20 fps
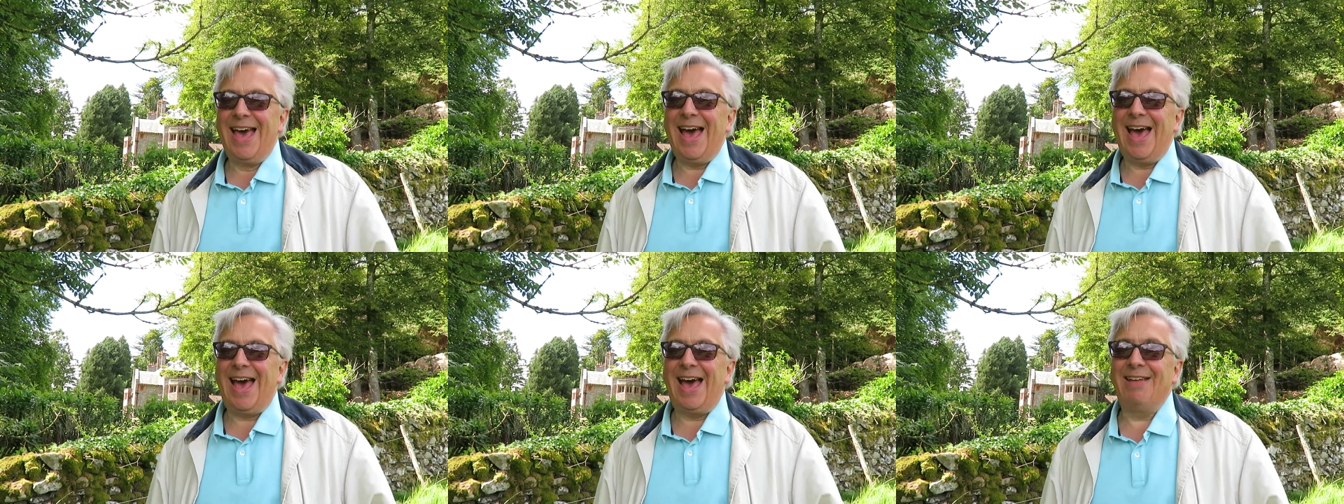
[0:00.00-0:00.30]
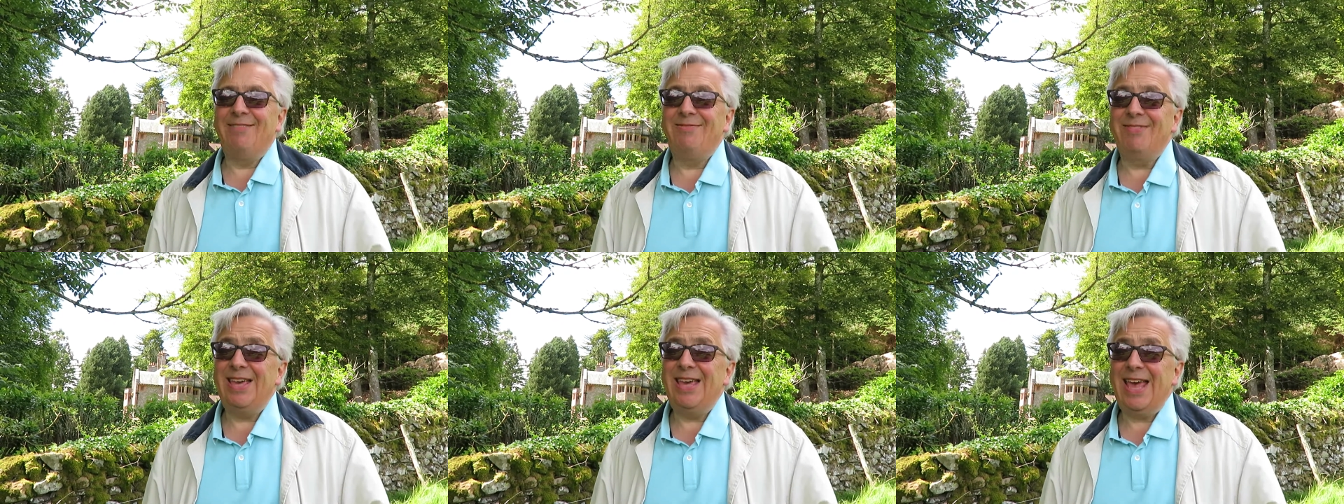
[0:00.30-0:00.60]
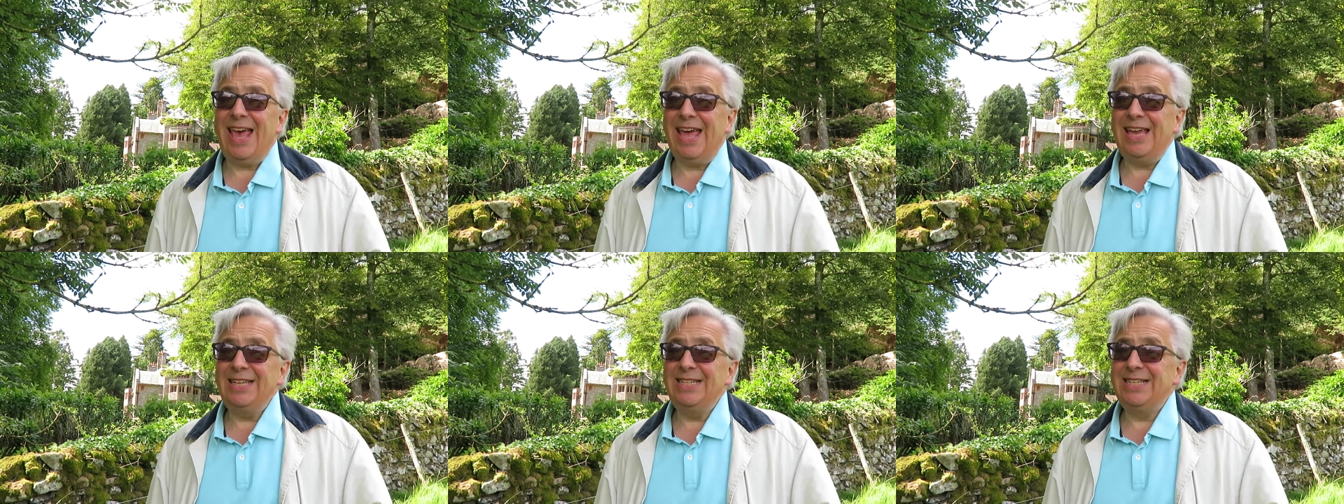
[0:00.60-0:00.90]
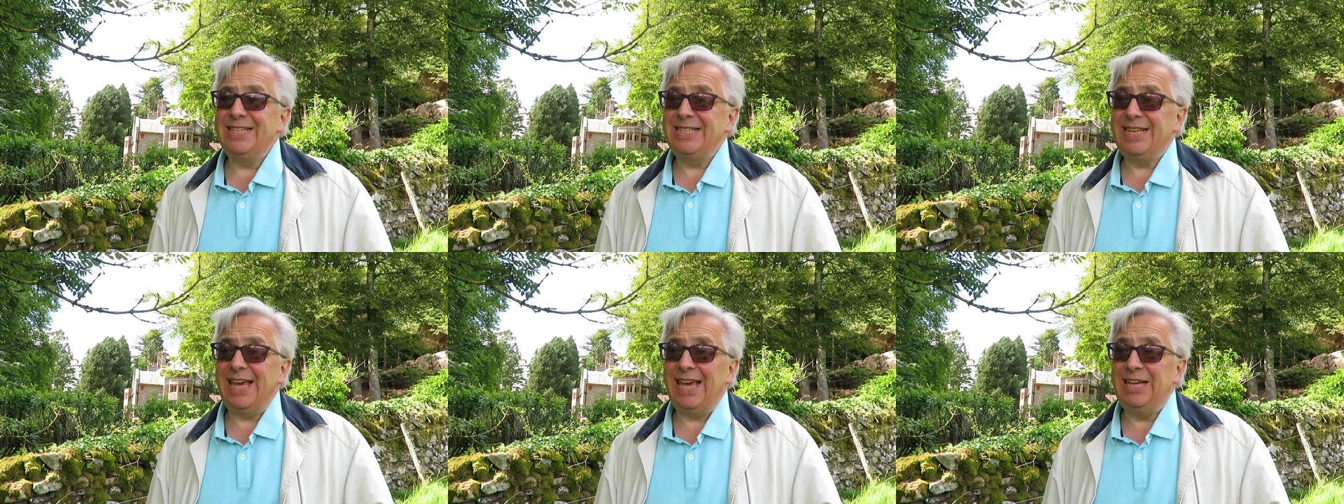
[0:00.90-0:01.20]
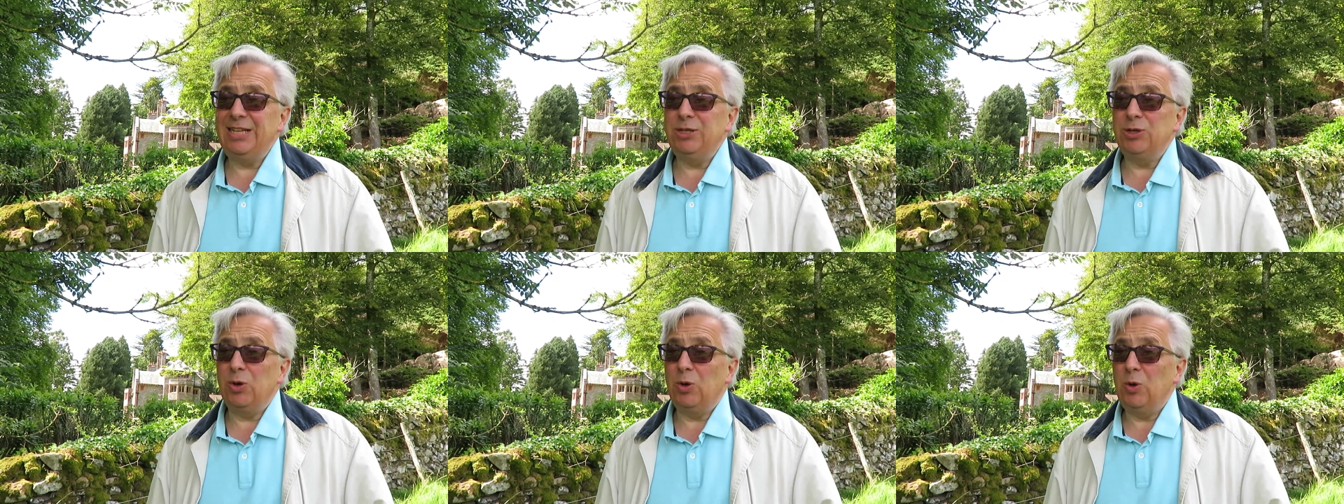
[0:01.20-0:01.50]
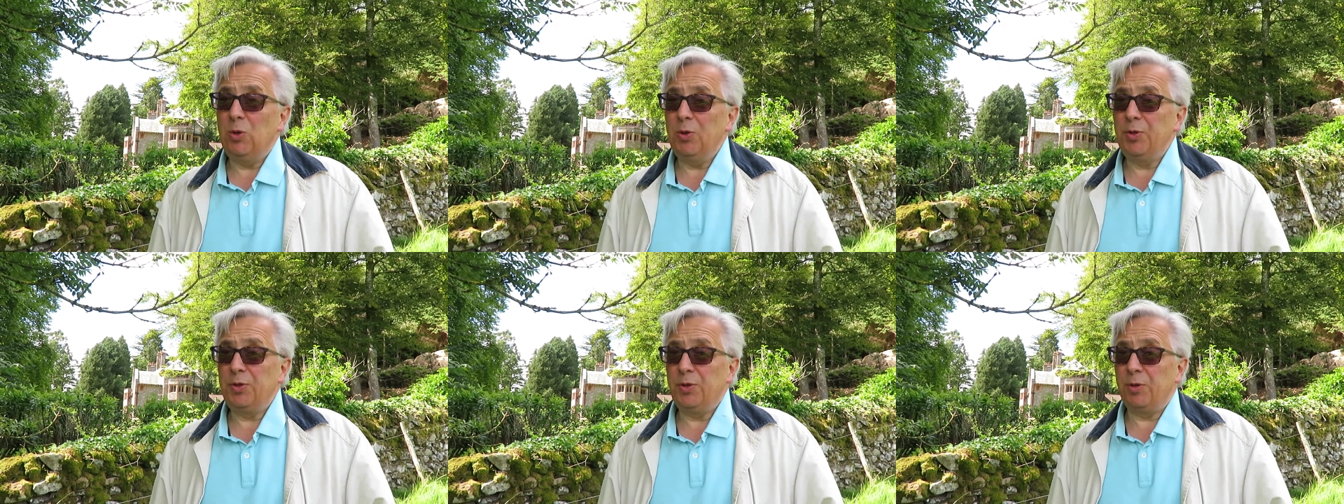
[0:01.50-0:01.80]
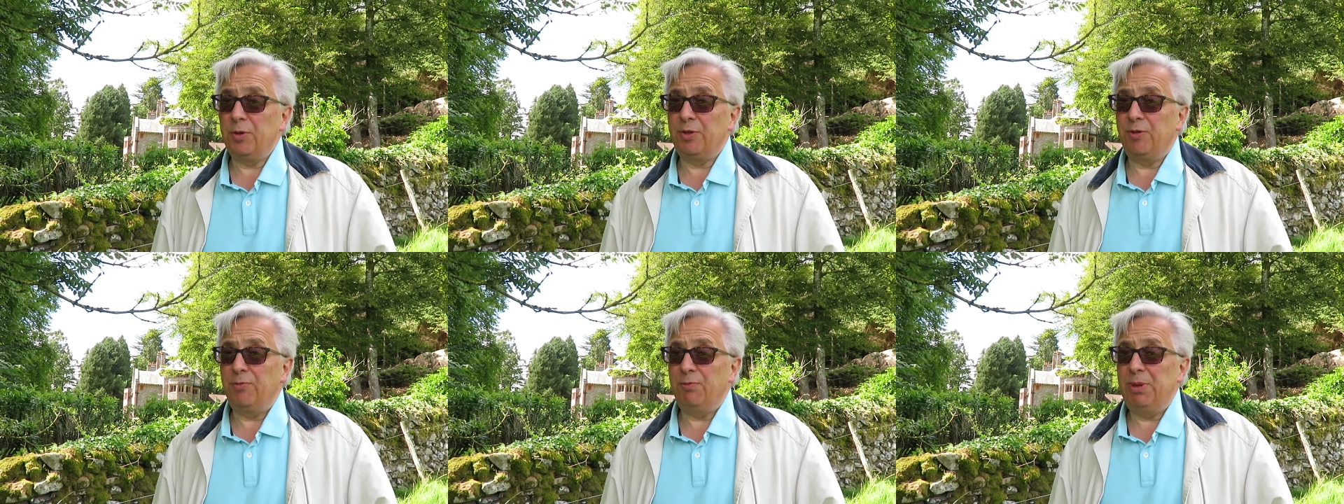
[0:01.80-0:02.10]
and they entertained all
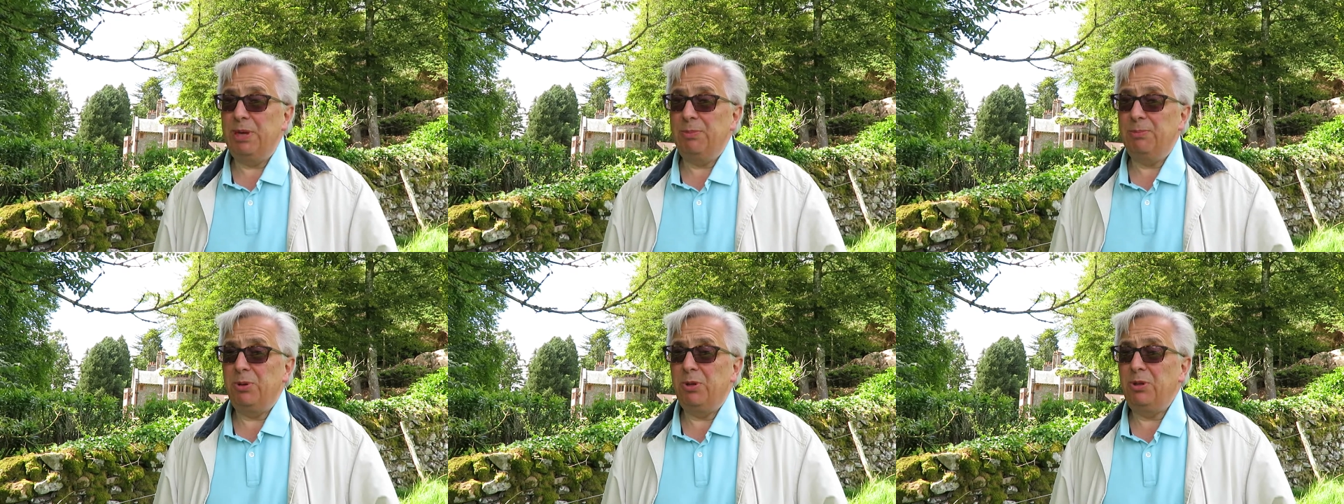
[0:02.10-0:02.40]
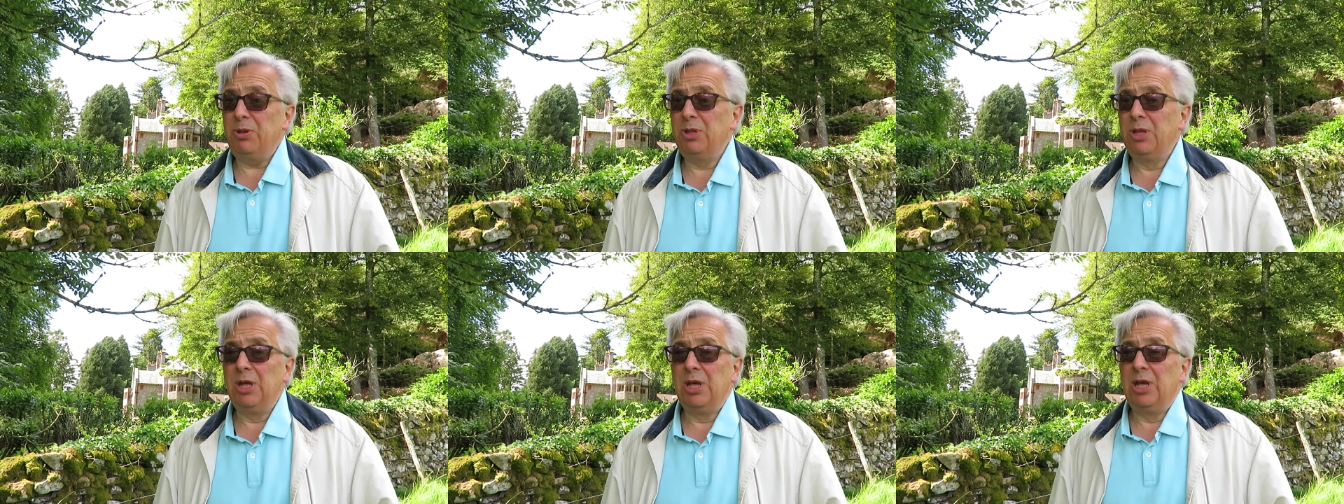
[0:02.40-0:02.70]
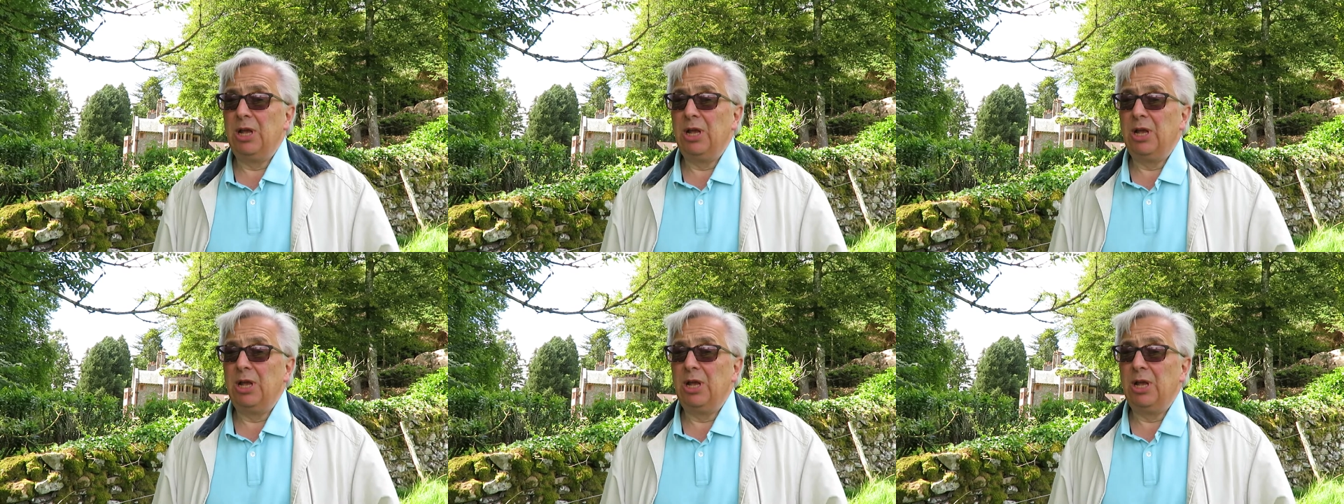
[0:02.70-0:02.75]
sorts of people,